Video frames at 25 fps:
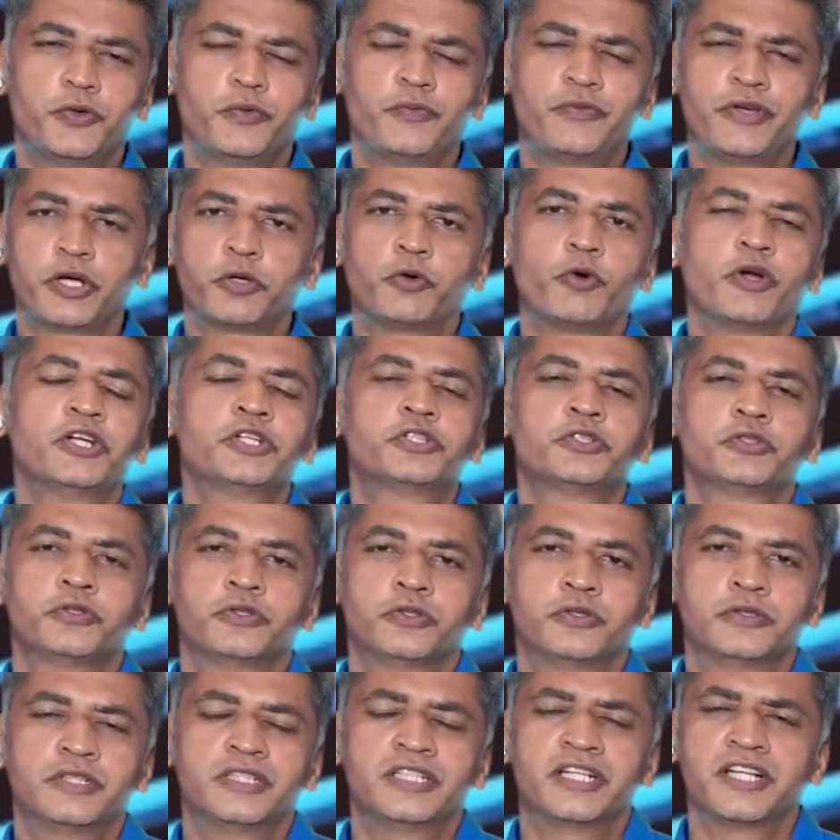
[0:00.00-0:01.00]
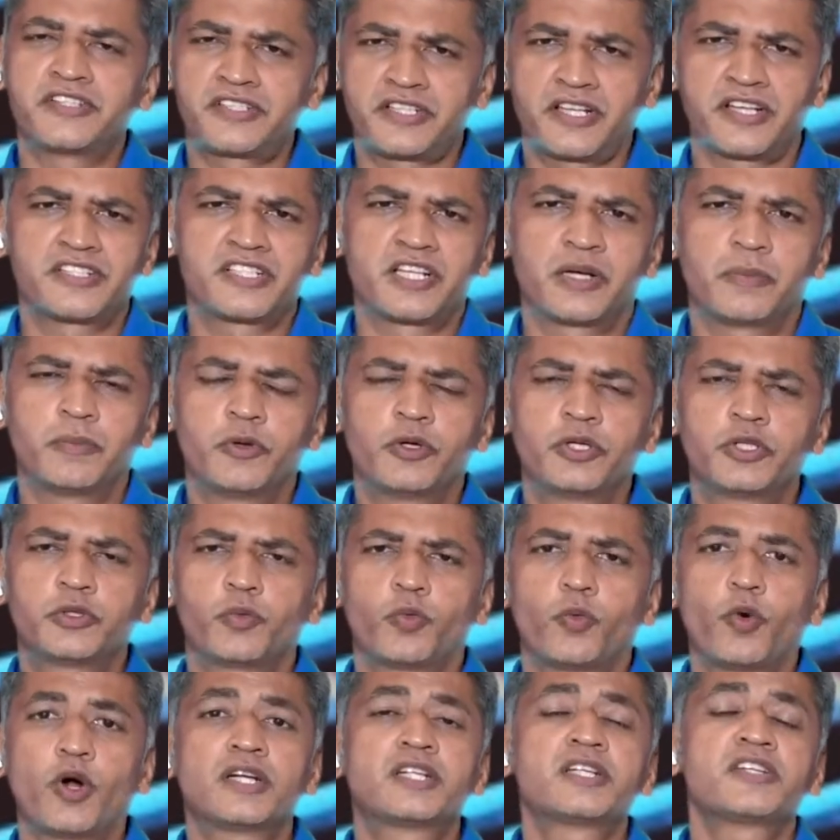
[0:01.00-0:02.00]
we are going to discuss about
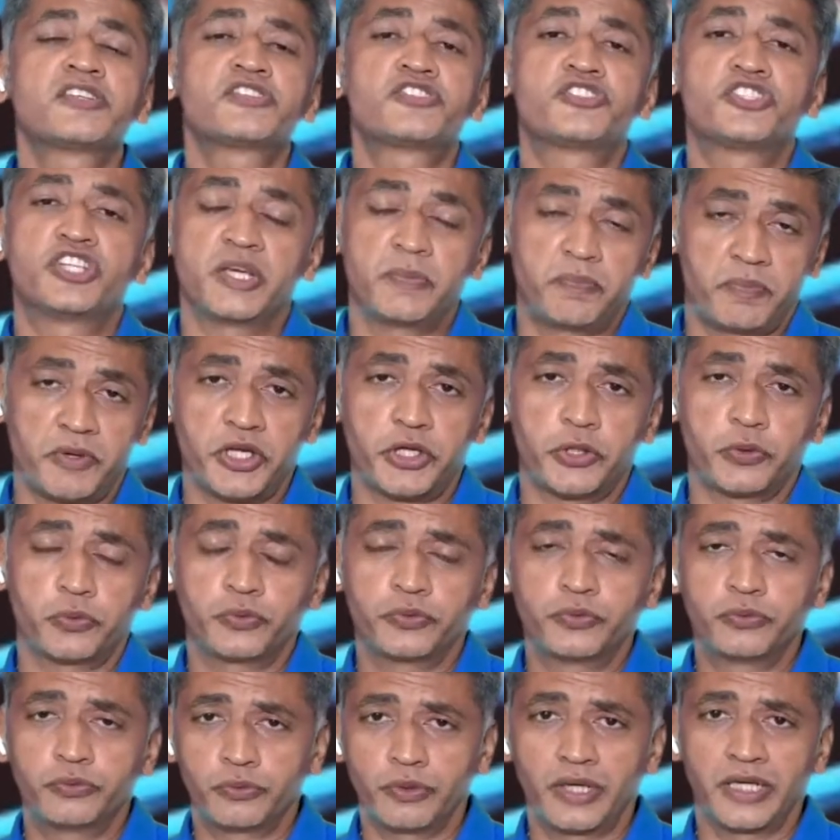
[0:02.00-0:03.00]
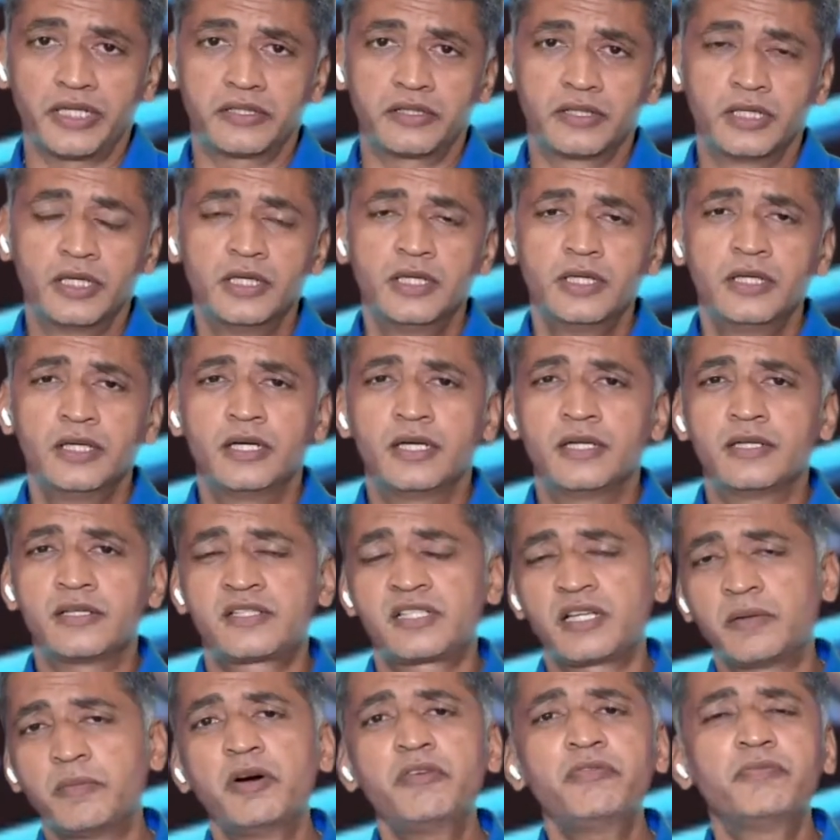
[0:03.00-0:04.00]
what is GPU, right?
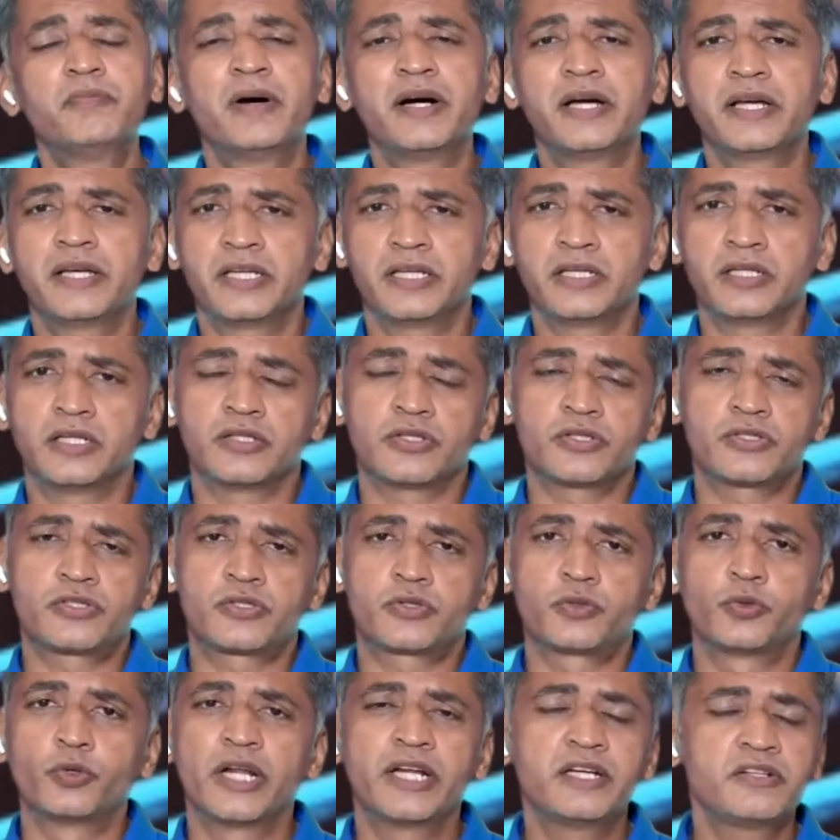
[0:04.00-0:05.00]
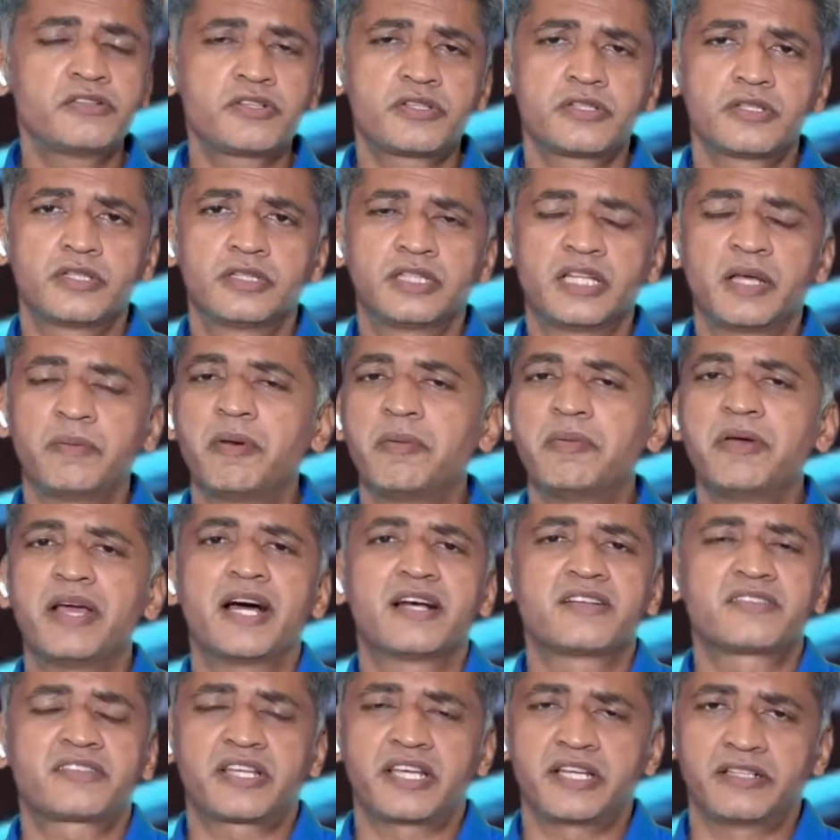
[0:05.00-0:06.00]
Some of my students, they may be
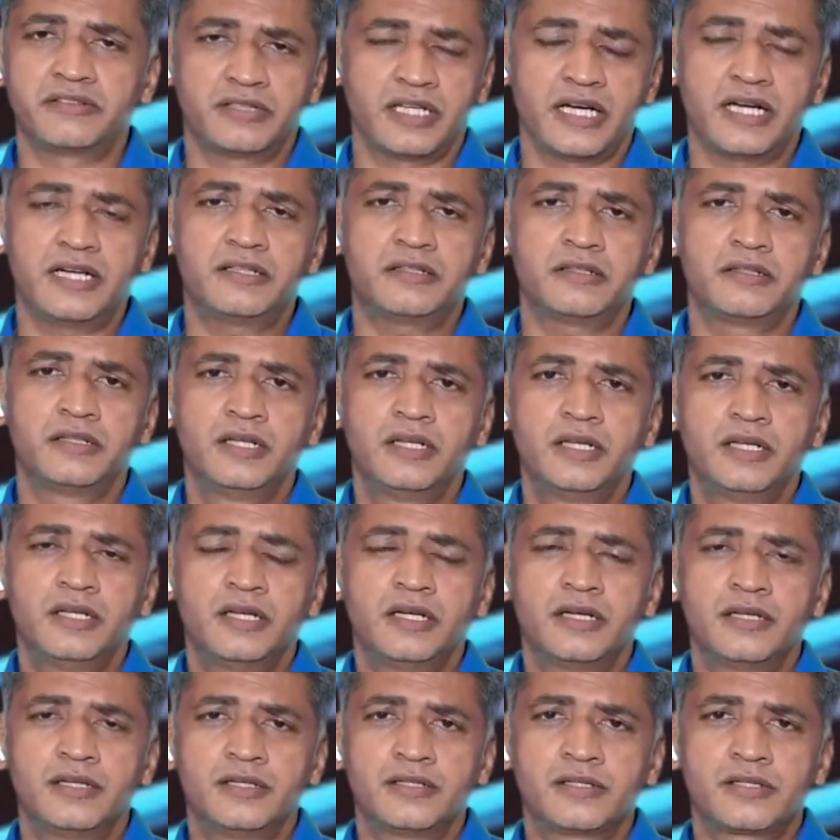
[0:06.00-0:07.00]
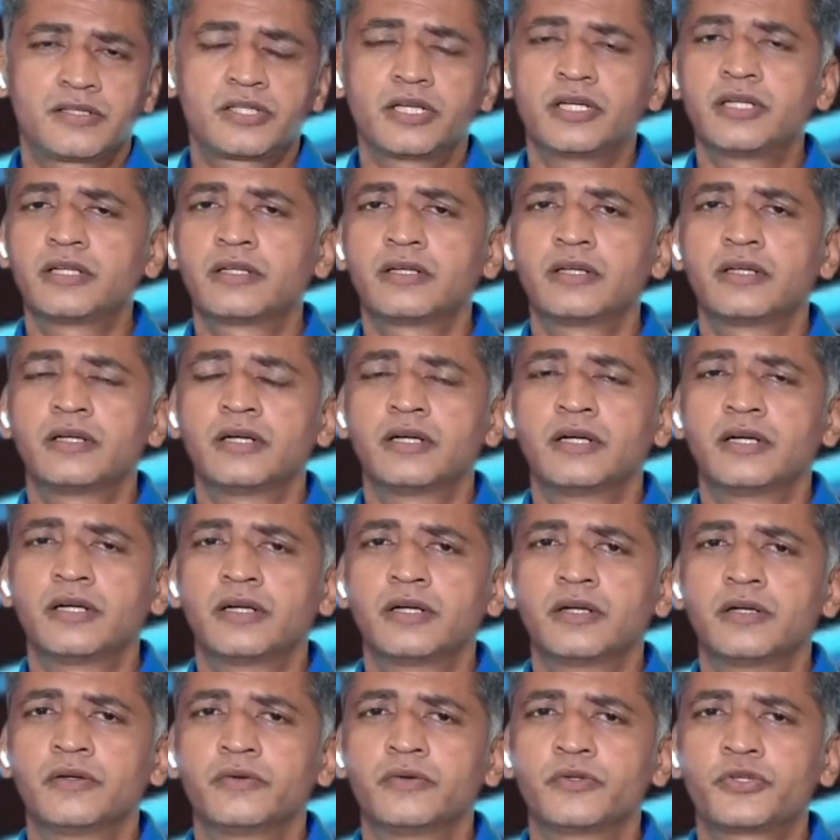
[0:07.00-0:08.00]
asking that,
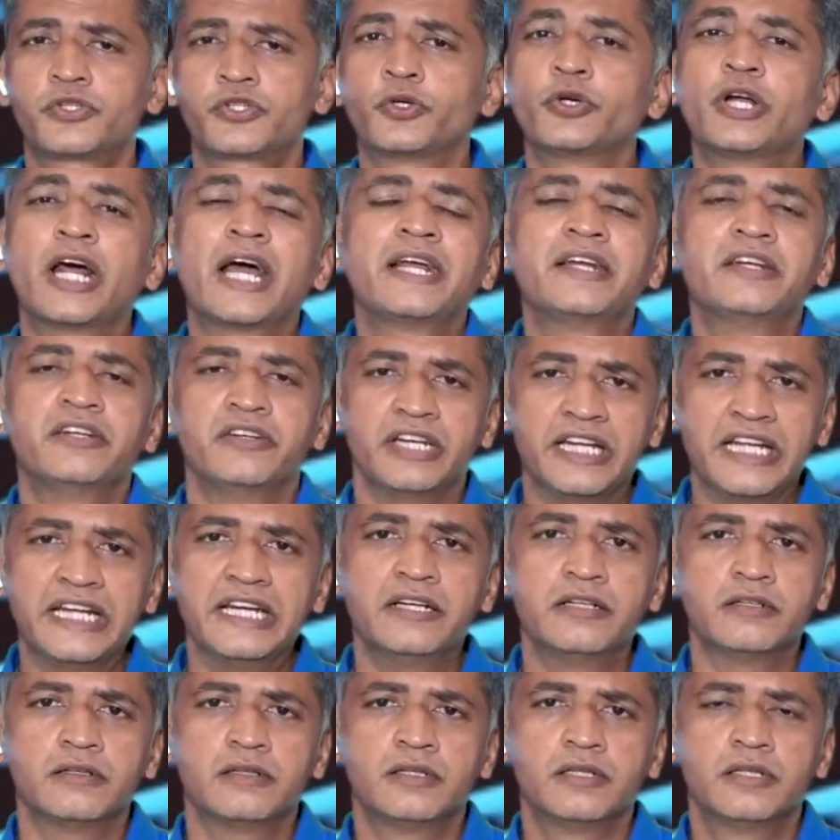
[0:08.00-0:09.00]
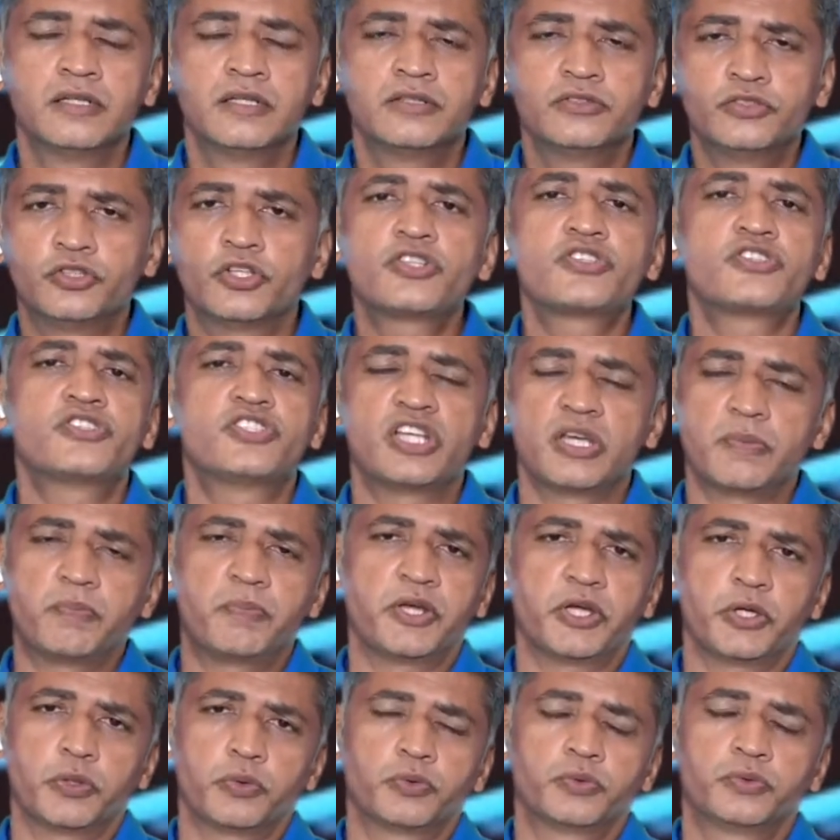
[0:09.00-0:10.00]
sir, should I need this
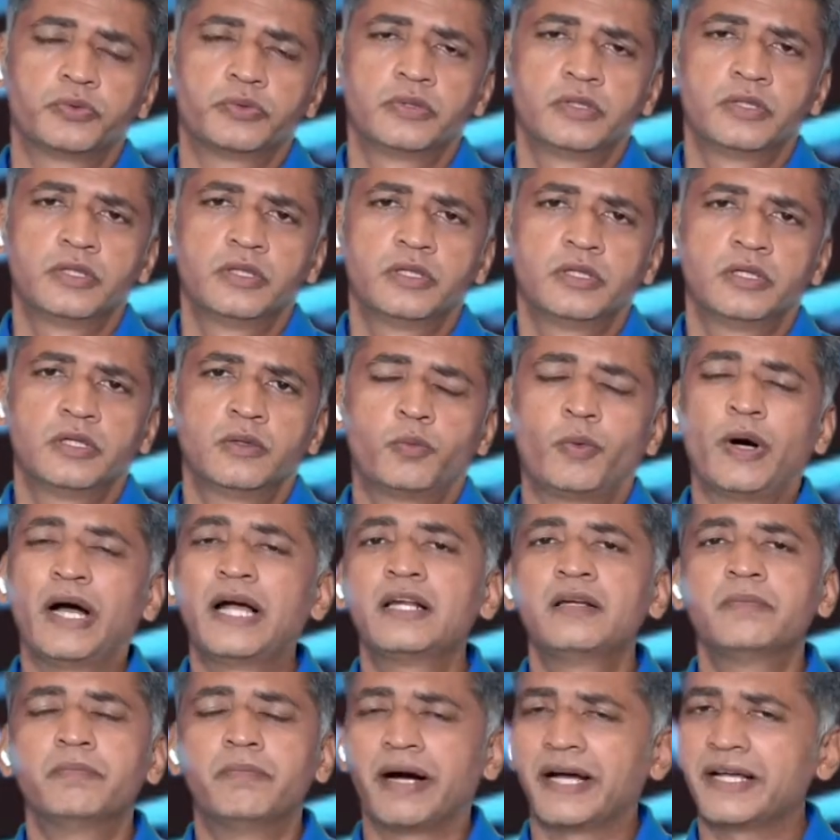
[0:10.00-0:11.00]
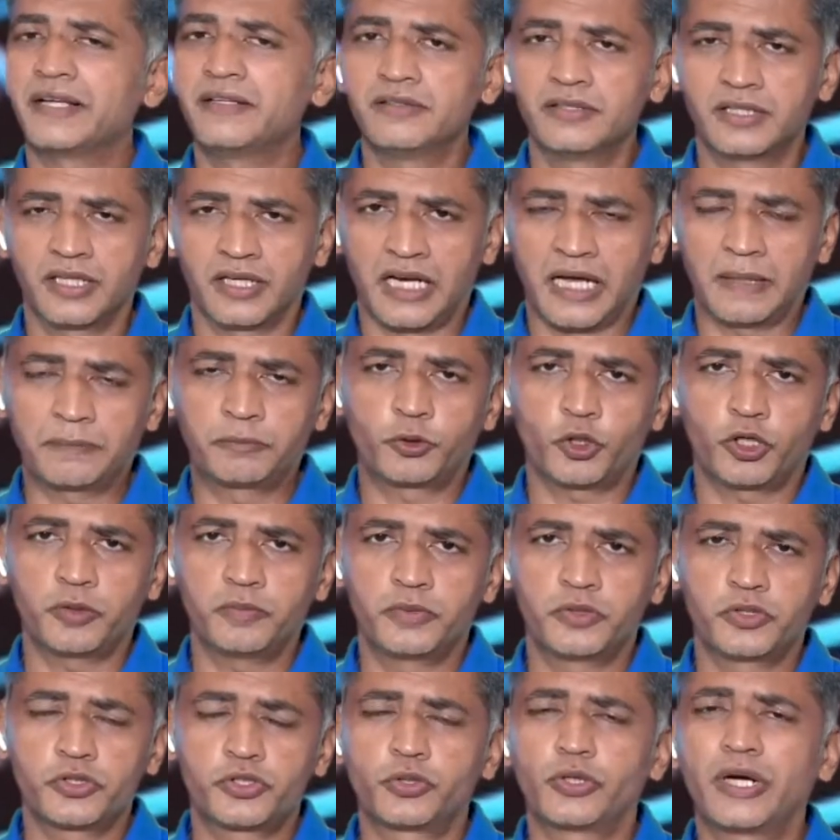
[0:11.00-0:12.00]
GPU while buying the
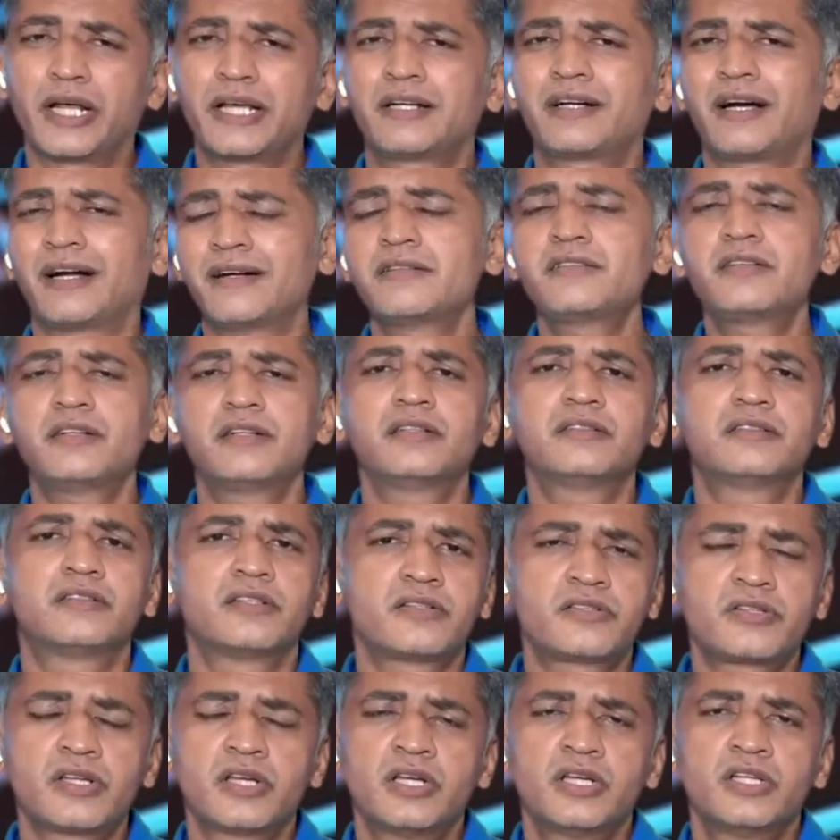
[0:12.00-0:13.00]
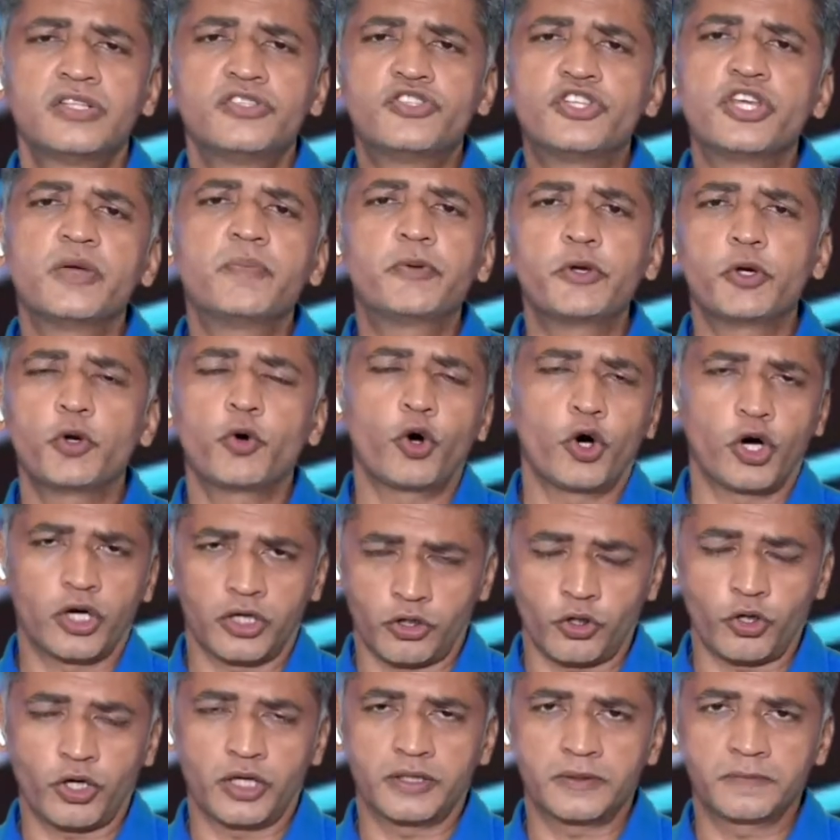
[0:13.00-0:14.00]
laptop? Should I consider this GPU or
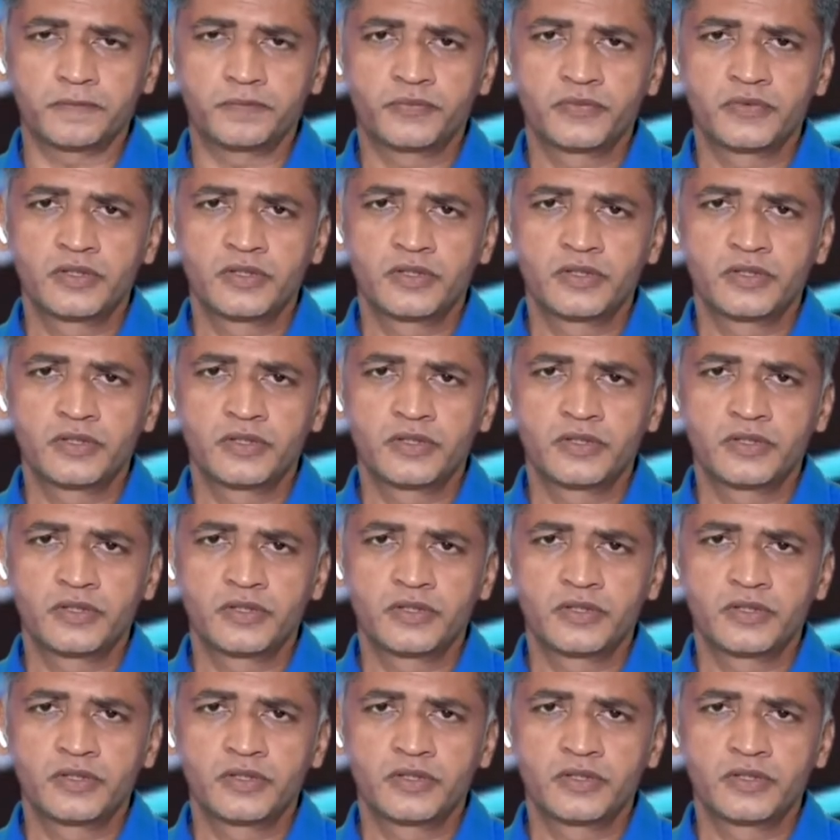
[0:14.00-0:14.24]
not?